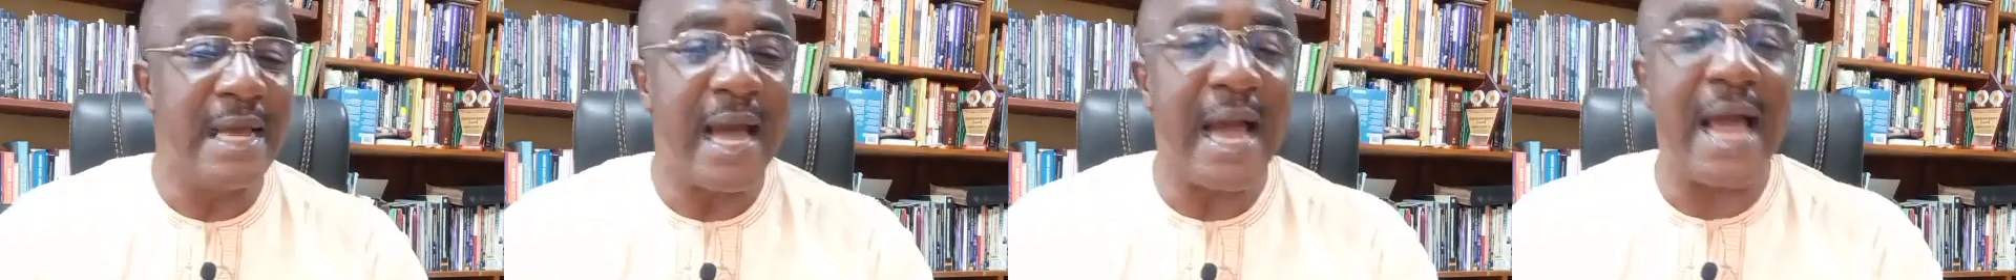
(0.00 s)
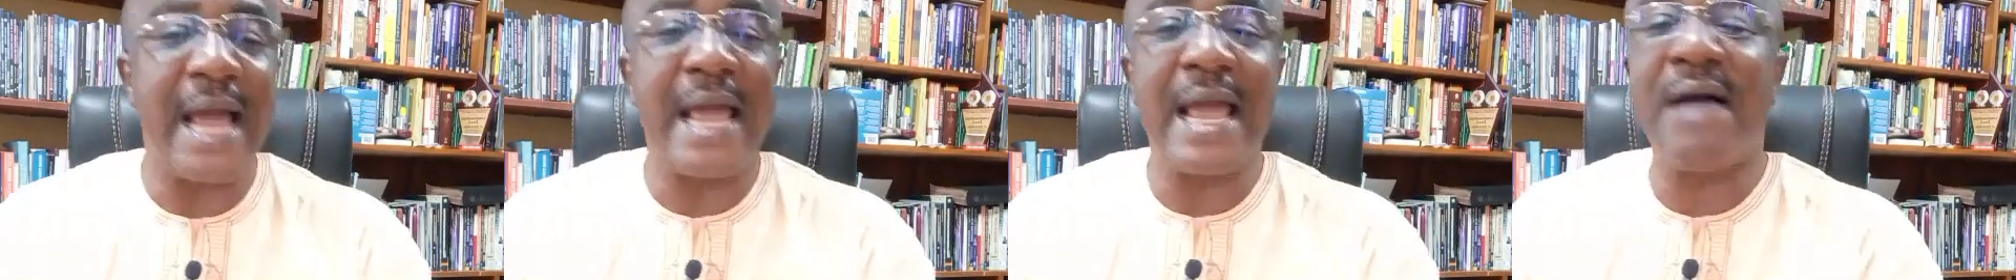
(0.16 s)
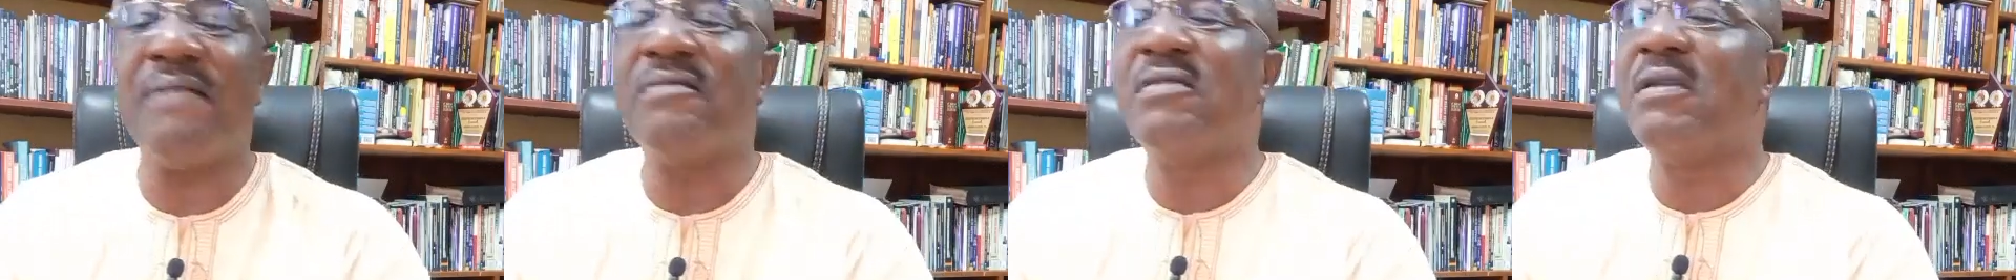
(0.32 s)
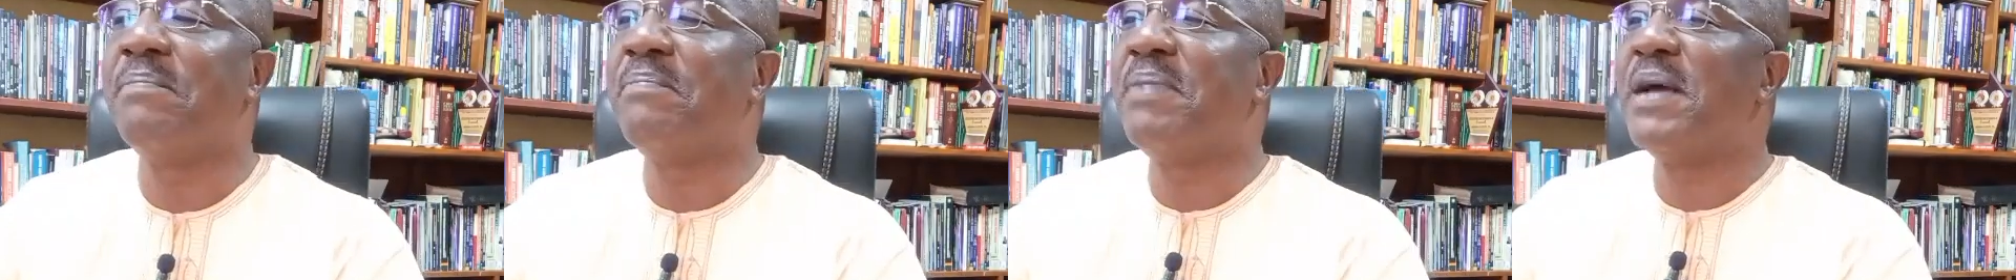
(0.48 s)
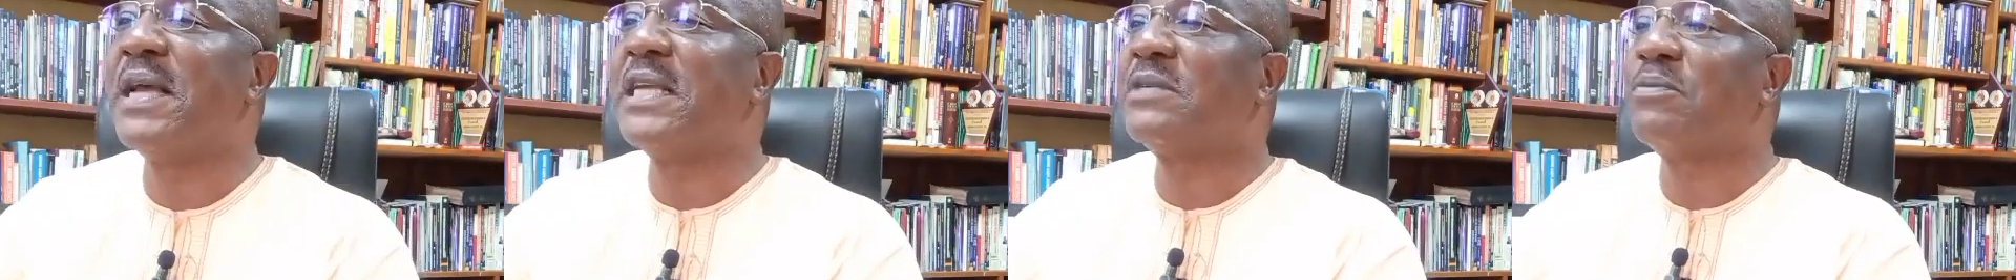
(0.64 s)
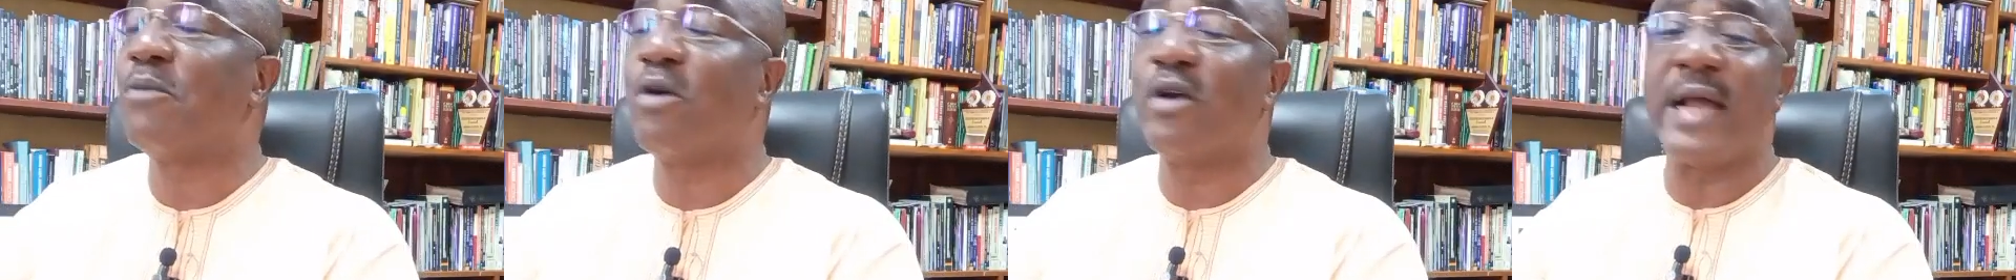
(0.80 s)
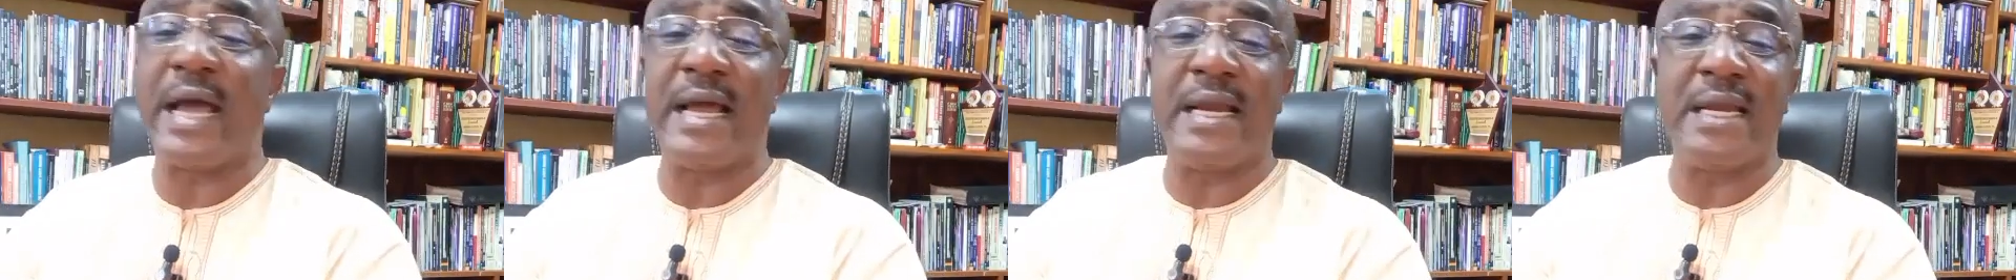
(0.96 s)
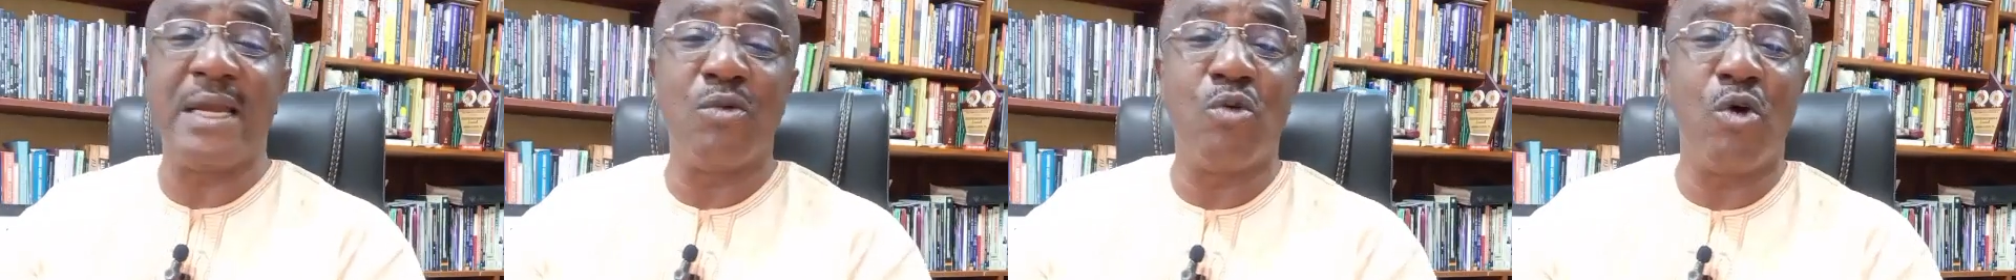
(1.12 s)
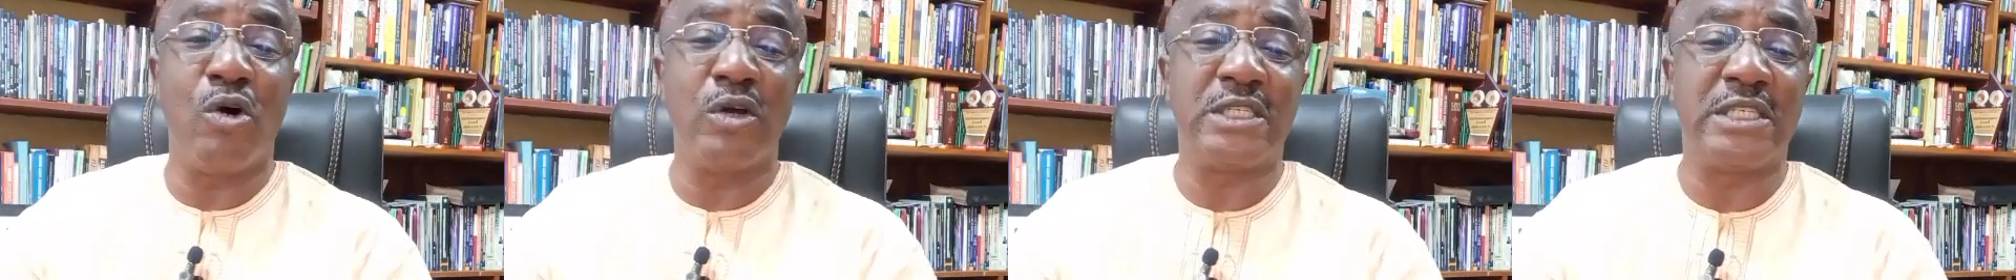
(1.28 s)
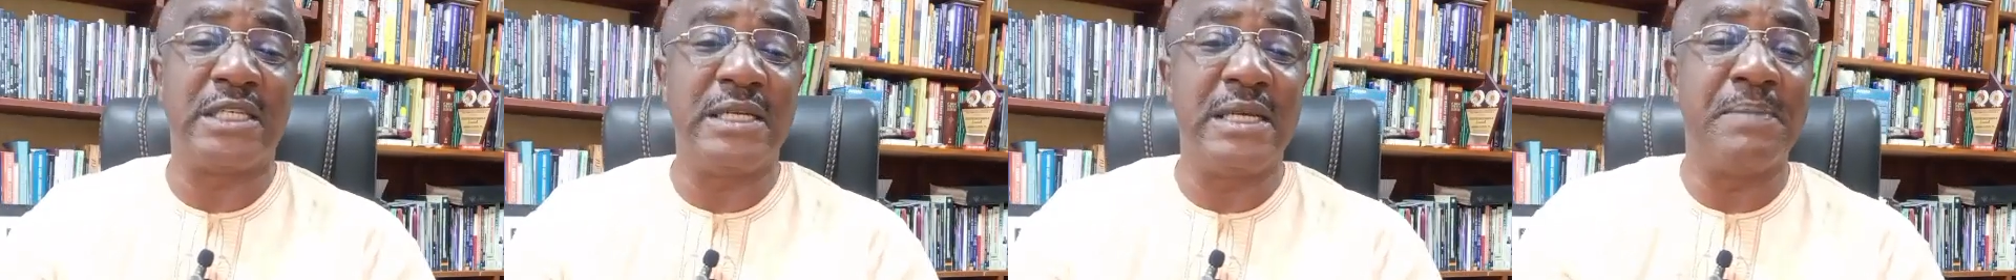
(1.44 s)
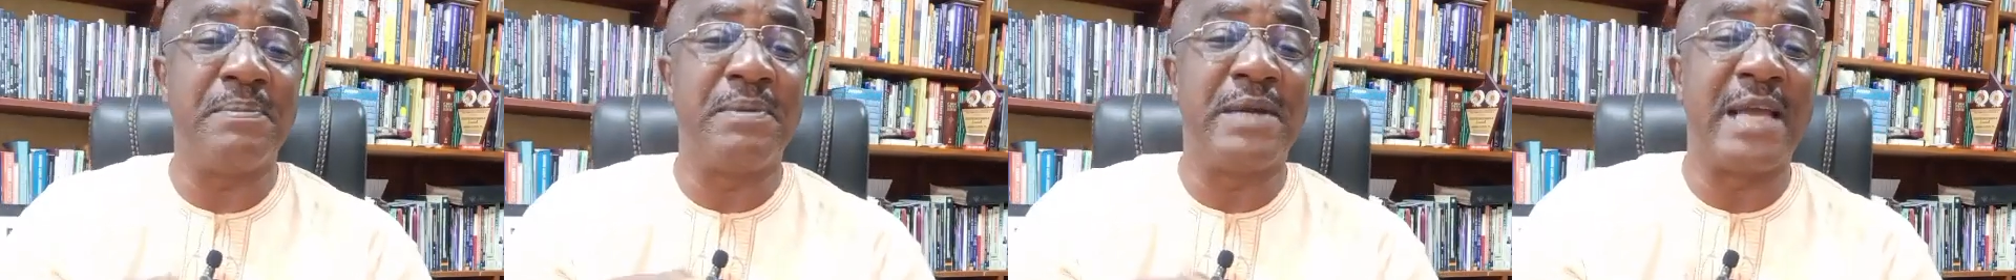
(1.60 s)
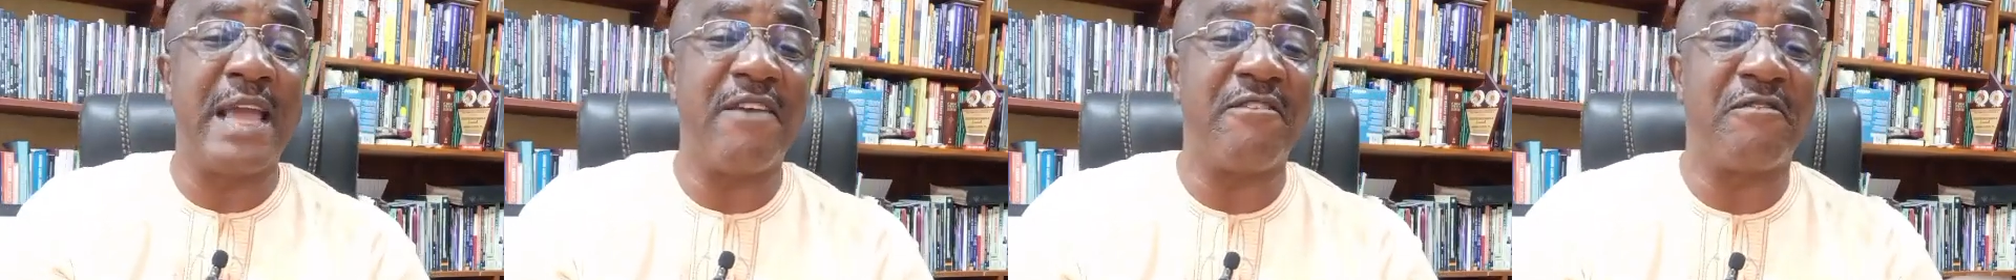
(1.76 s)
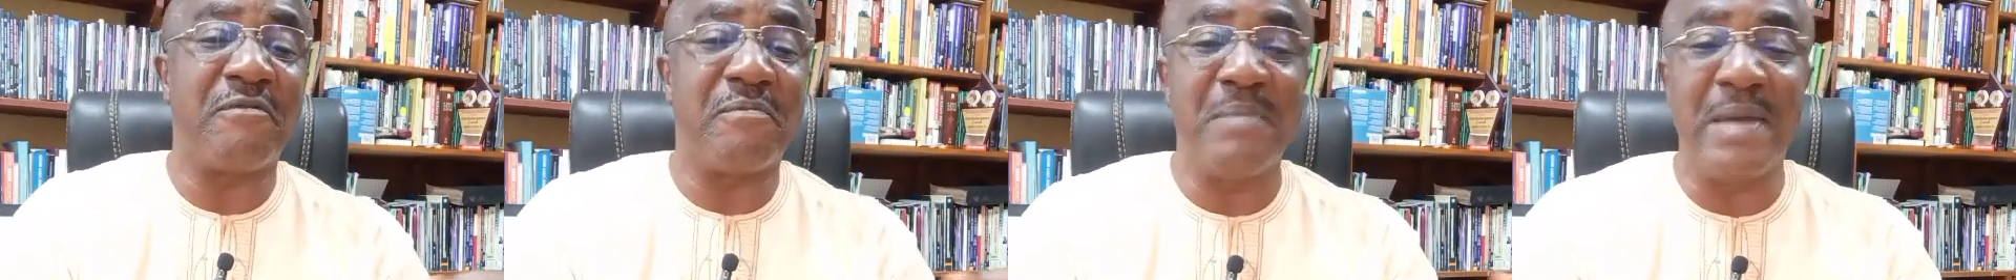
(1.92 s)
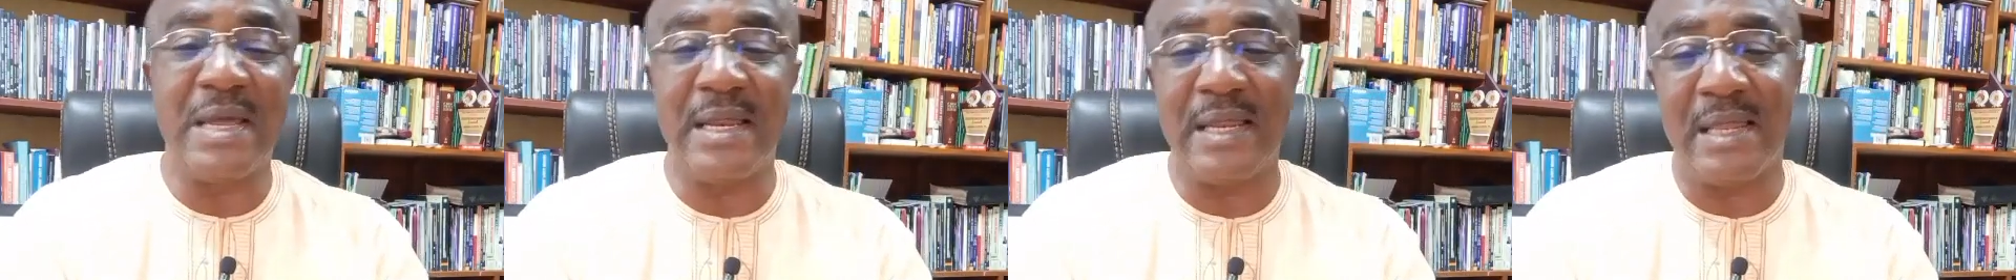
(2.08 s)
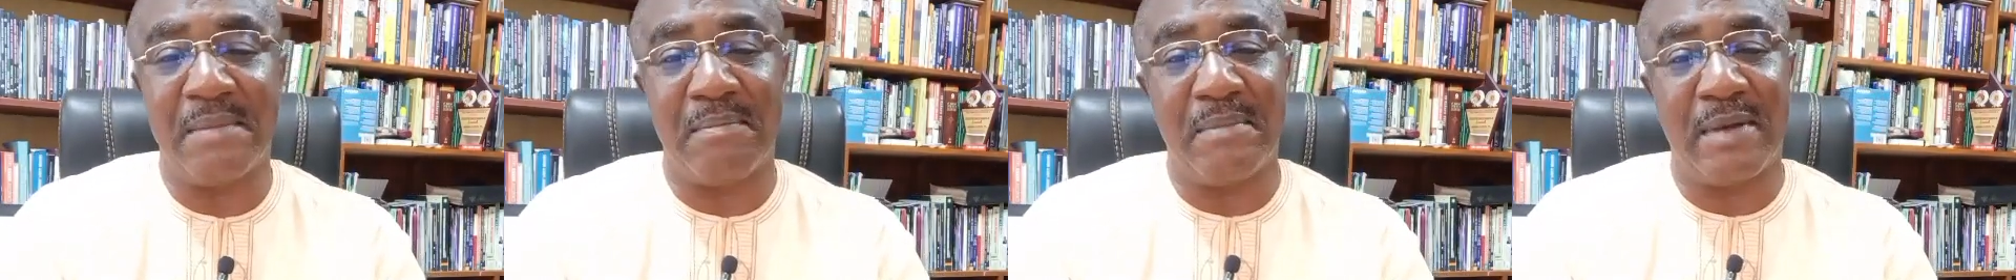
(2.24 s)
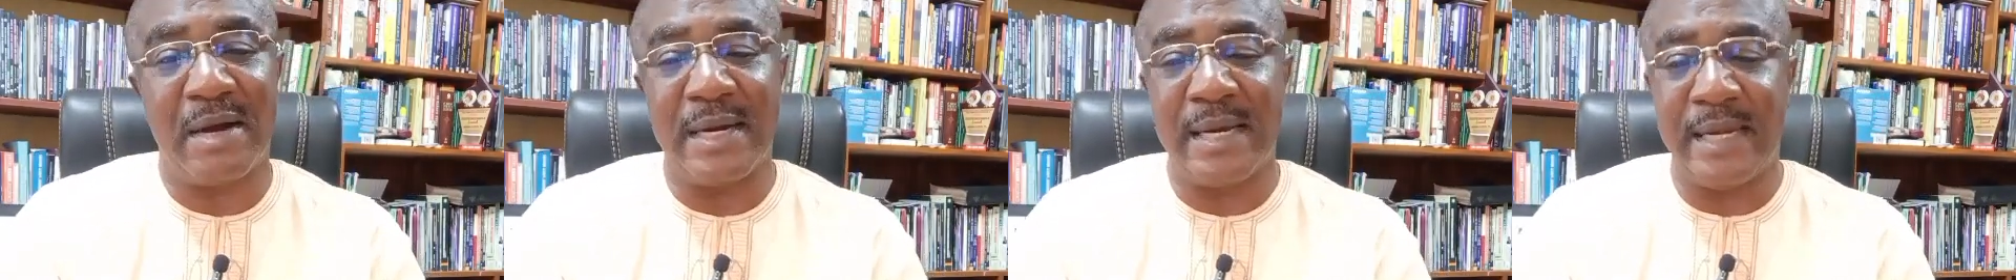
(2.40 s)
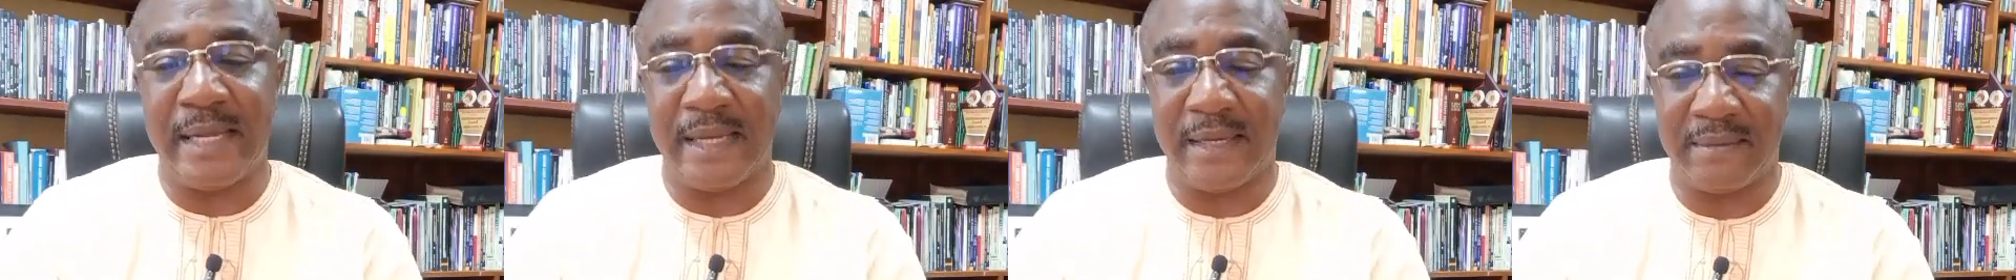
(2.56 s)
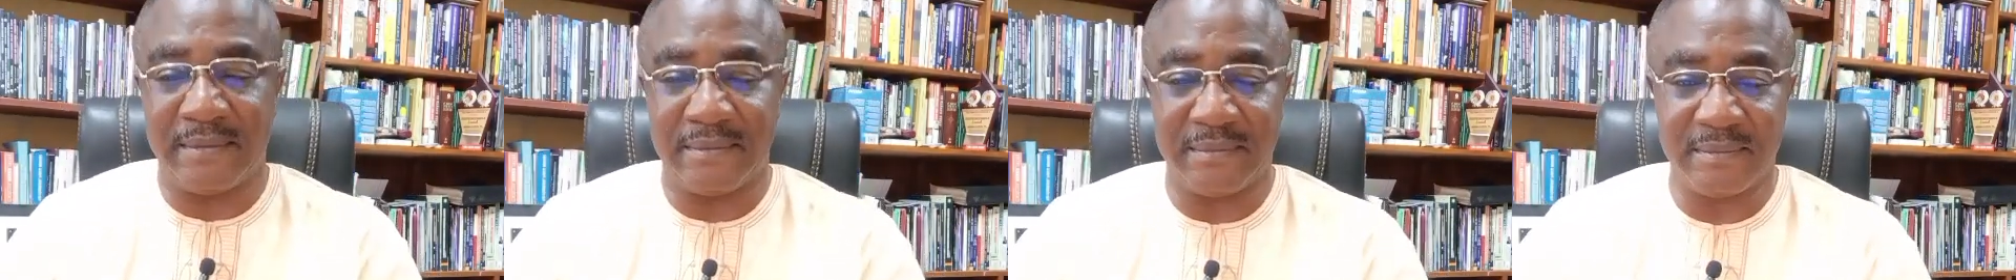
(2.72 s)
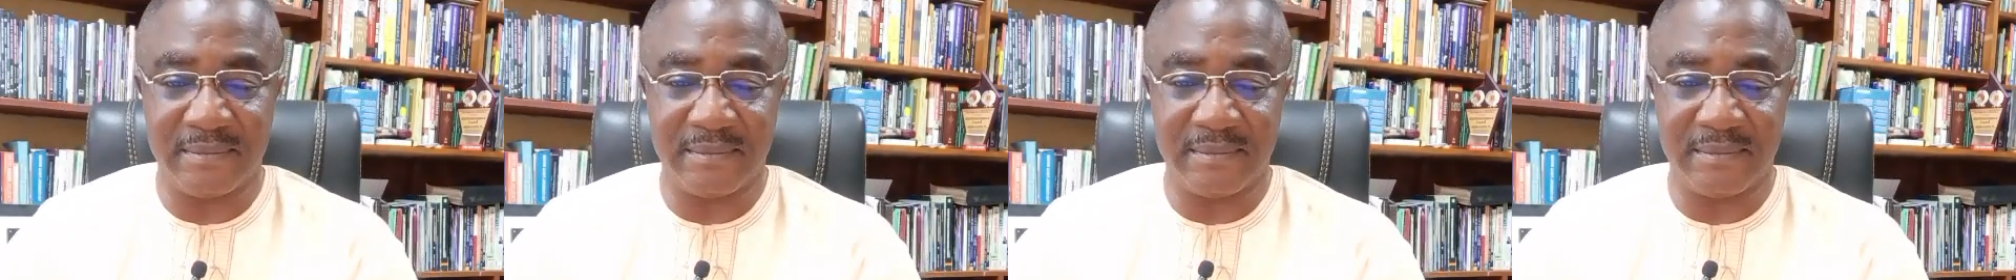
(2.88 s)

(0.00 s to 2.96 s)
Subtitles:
I have the best mother in the world. She gave me the money."